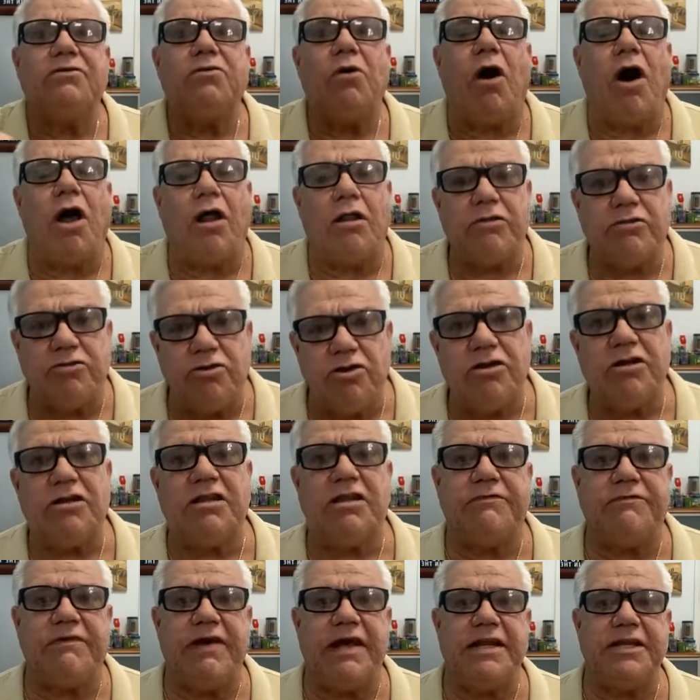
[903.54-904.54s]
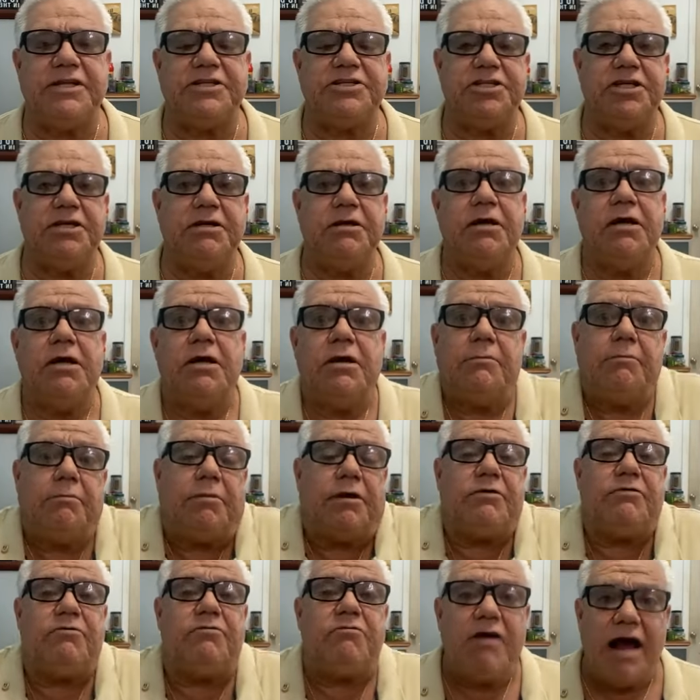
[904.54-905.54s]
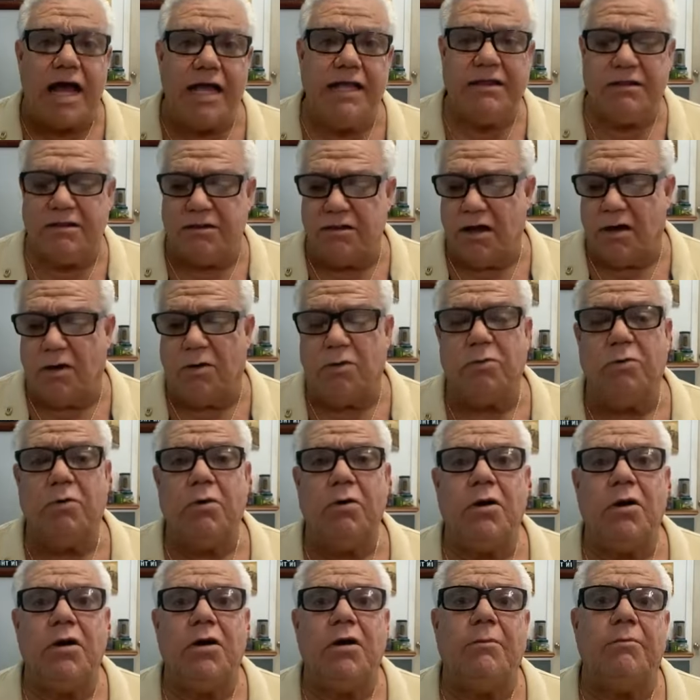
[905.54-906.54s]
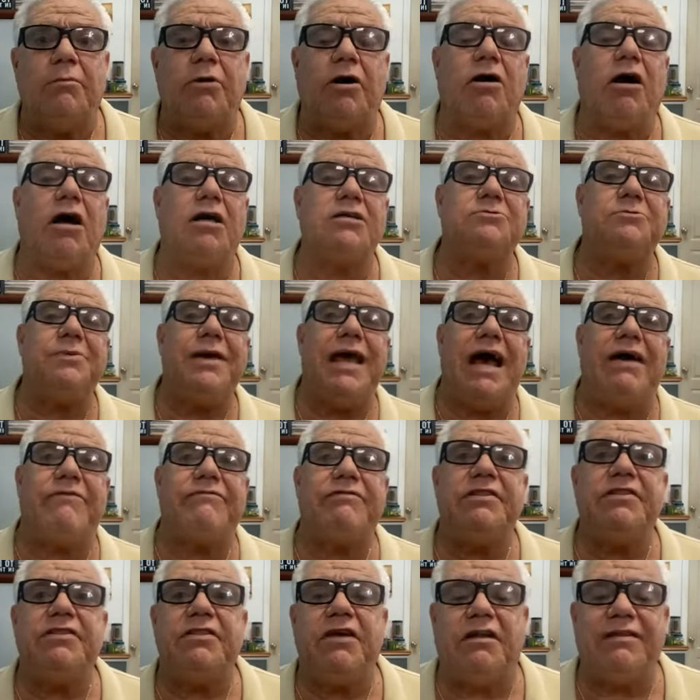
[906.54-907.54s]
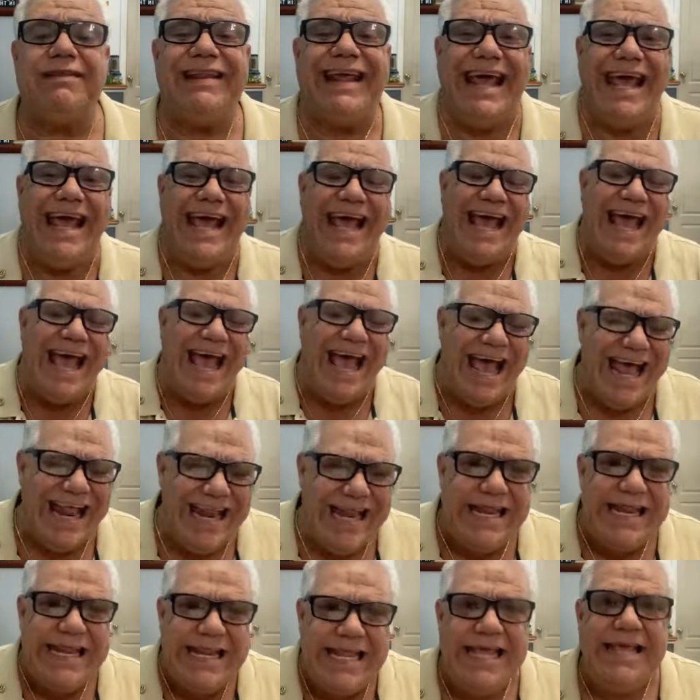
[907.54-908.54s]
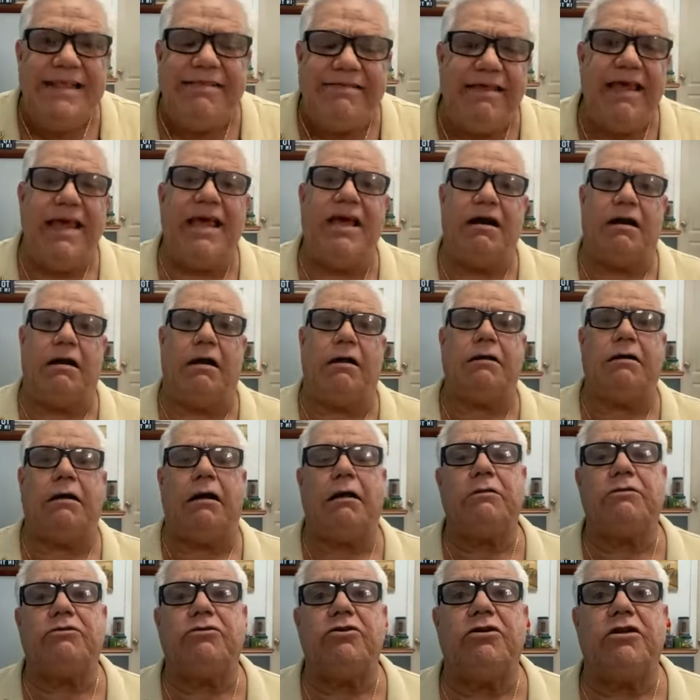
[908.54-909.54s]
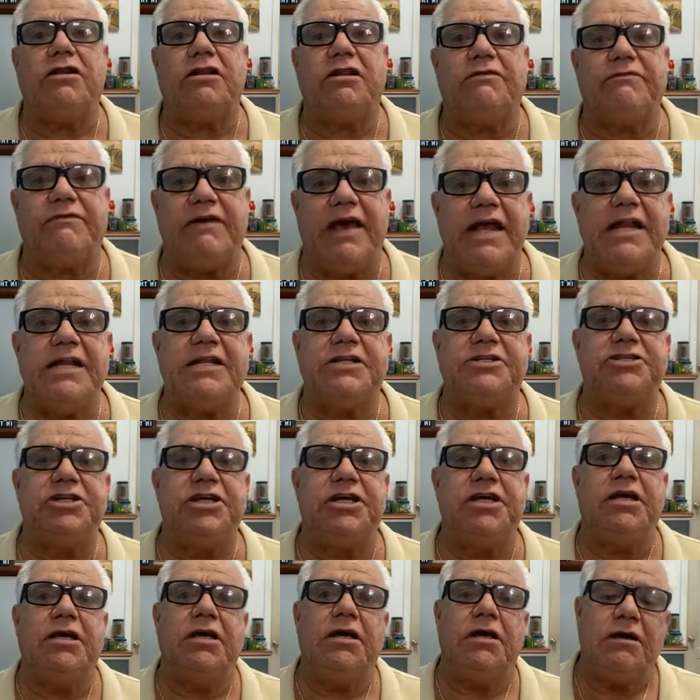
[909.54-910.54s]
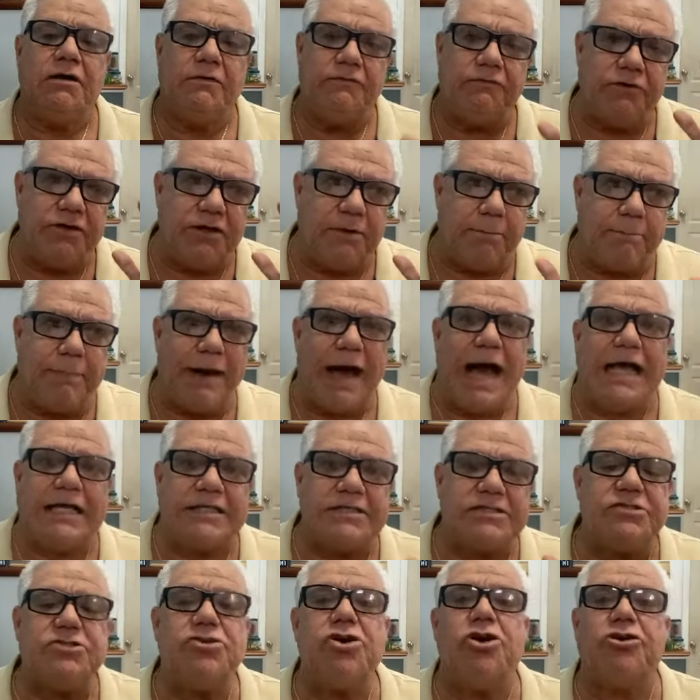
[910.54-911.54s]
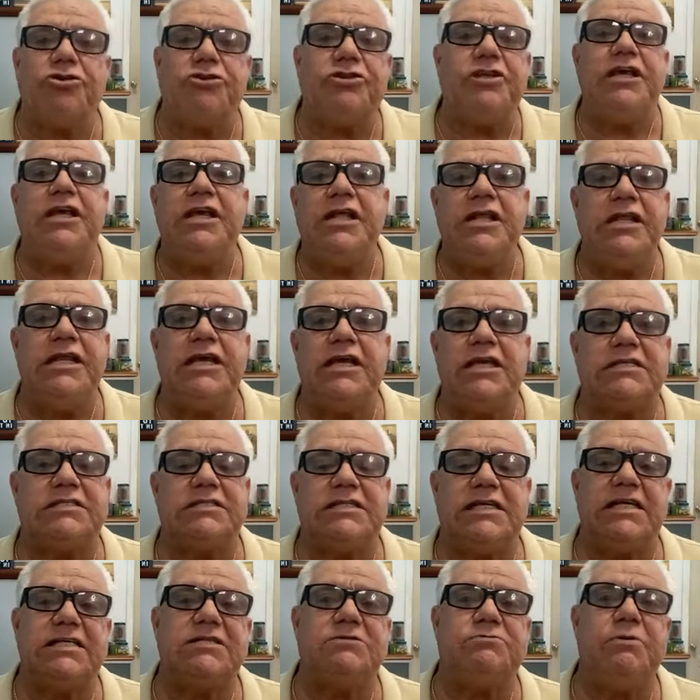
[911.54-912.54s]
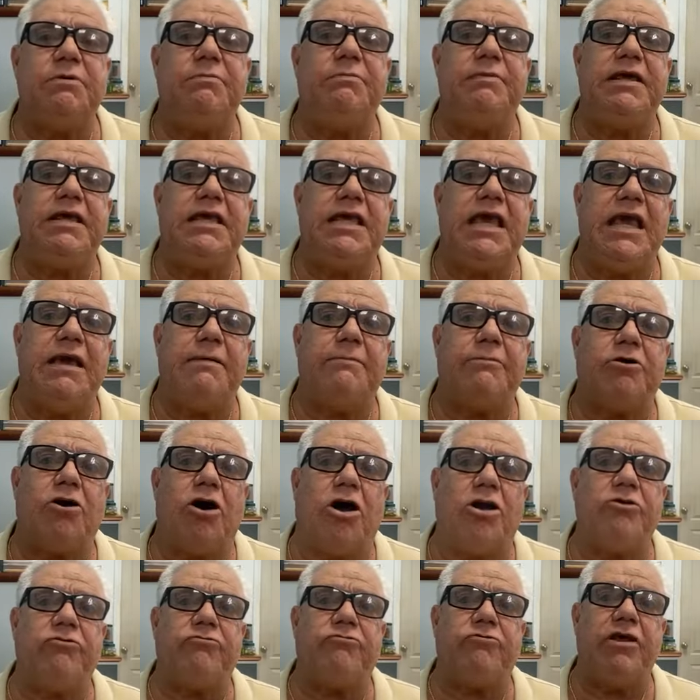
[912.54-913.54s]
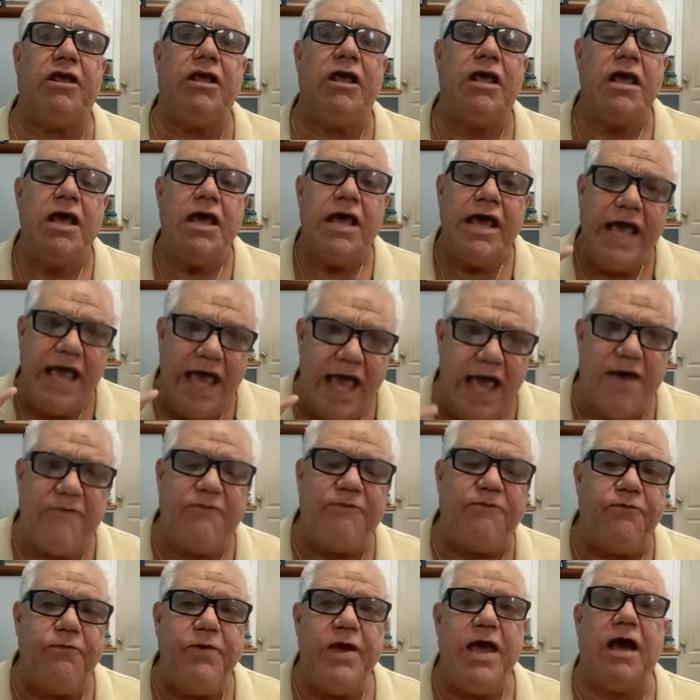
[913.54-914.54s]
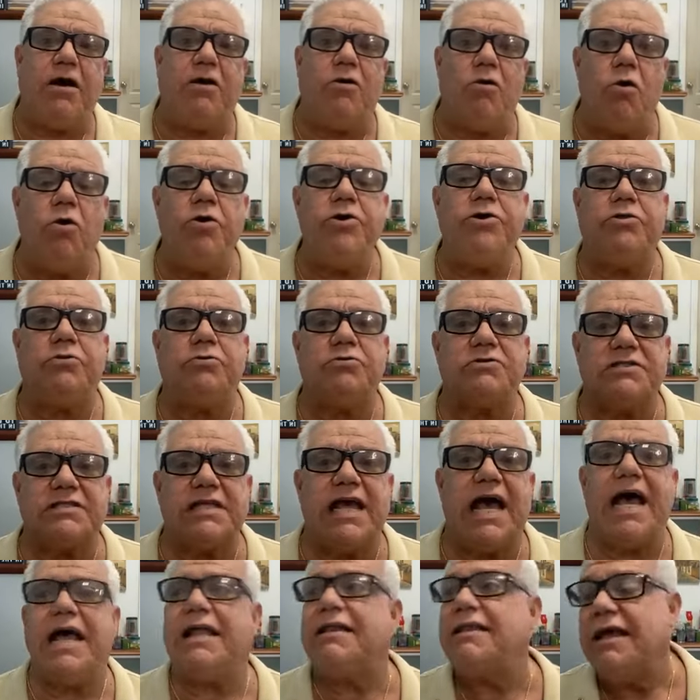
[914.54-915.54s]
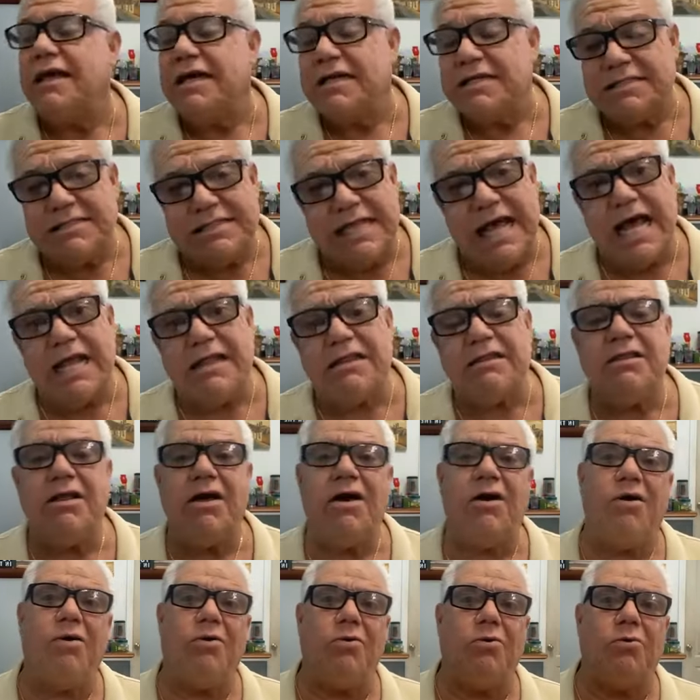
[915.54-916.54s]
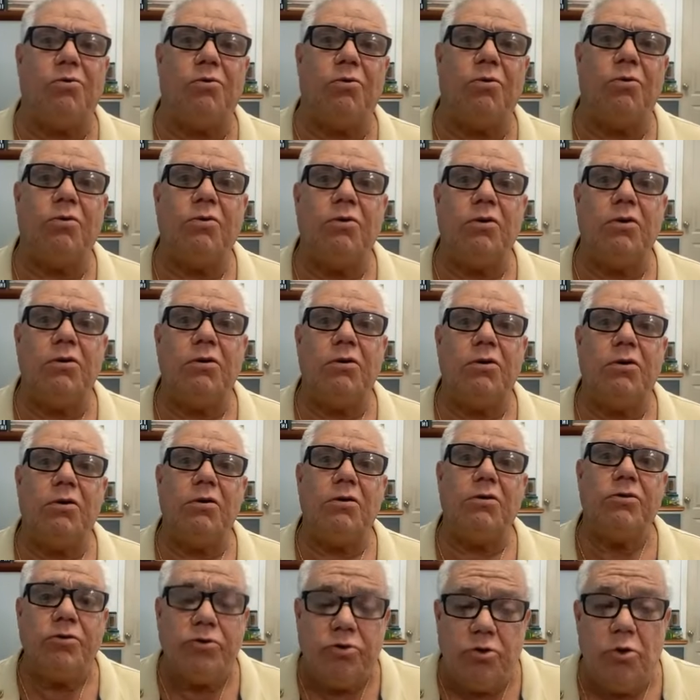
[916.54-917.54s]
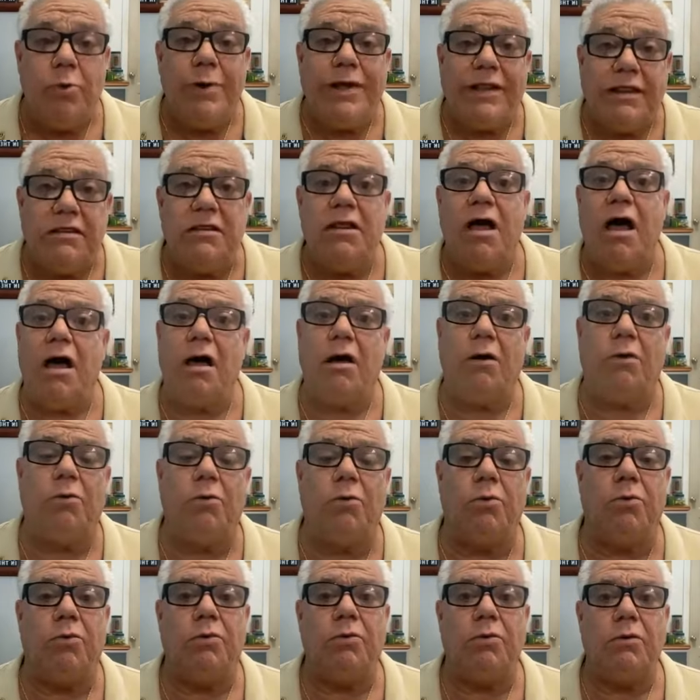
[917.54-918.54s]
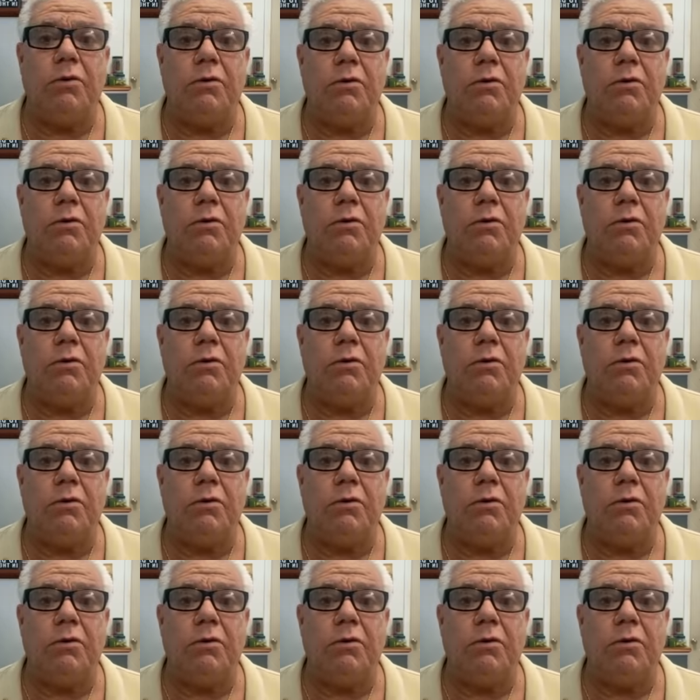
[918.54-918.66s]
to alternative energy. But right now, because we haven't done anything on alternative energy for the past 13 years since we became country, if we are going to start, start now do it now.